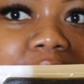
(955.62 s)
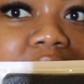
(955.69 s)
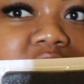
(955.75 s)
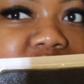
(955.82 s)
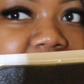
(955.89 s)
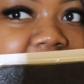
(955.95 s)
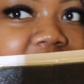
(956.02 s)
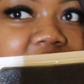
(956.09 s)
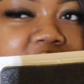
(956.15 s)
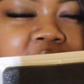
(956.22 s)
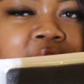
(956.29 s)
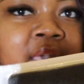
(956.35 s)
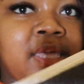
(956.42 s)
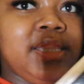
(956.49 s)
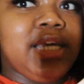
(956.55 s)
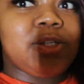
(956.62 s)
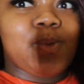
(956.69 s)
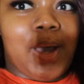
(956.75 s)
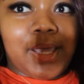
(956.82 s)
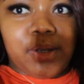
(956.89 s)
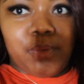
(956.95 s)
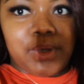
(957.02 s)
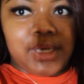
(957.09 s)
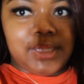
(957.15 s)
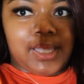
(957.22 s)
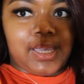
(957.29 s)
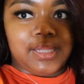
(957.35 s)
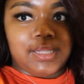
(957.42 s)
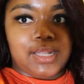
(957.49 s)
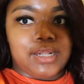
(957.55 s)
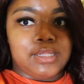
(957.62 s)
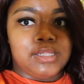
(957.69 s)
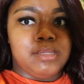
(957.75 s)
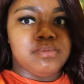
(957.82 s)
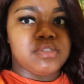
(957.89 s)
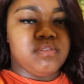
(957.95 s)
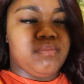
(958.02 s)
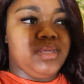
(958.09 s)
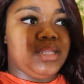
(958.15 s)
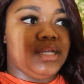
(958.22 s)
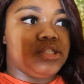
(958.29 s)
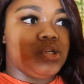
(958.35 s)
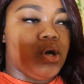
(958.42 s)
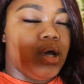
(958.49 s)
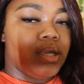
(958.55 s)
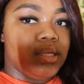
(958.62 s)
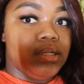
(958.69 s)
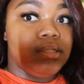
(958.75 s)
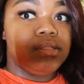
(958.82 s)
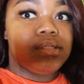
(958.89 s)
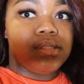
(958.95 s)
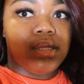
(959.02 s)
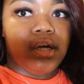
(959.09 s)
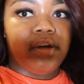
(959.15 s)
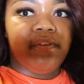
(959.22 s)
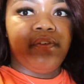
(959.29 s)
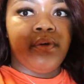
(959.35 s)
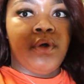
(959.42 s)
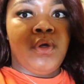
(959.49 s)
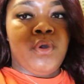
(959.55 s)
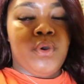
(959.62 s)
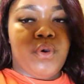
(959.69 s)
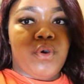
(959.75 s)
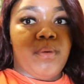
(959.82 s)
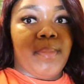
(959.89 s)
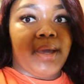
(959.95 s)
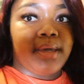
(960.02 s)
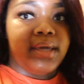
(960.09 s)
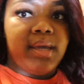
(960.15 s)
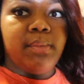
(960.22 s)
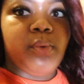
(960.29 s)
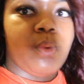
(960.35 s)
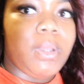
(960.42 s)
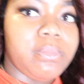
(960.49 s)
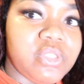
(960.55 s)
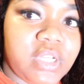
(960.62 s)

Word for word: I drive. That's why I don't get like a lot of clips of me like talking and stuff on my camera while I'm